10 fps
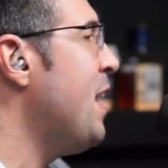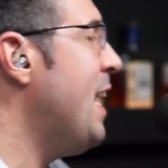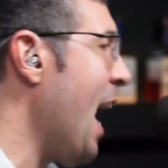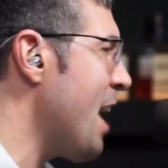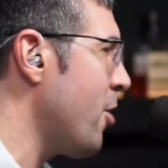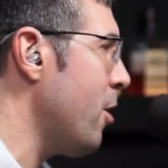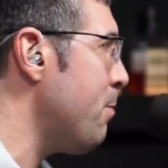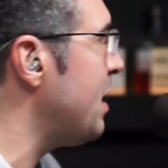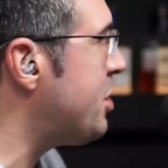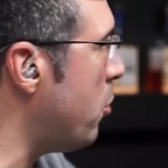He got hurt,
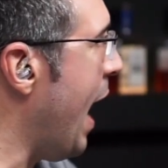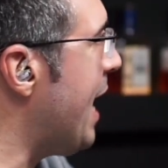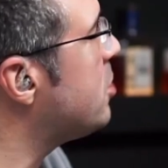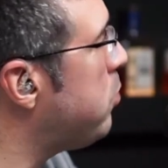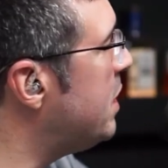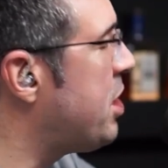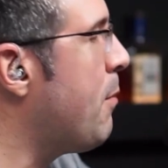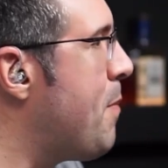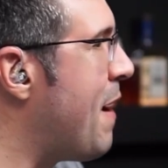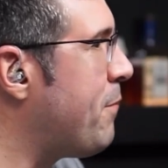but it's okay because when he's
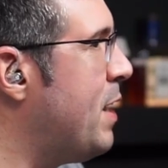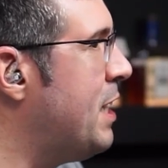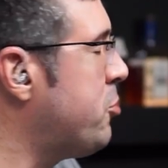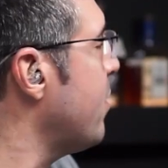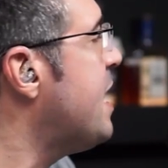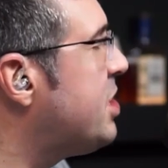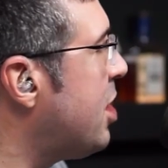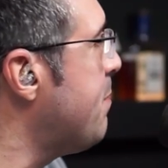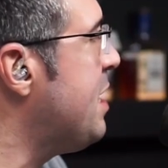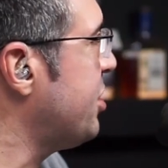coming back from that injury, he's going to be a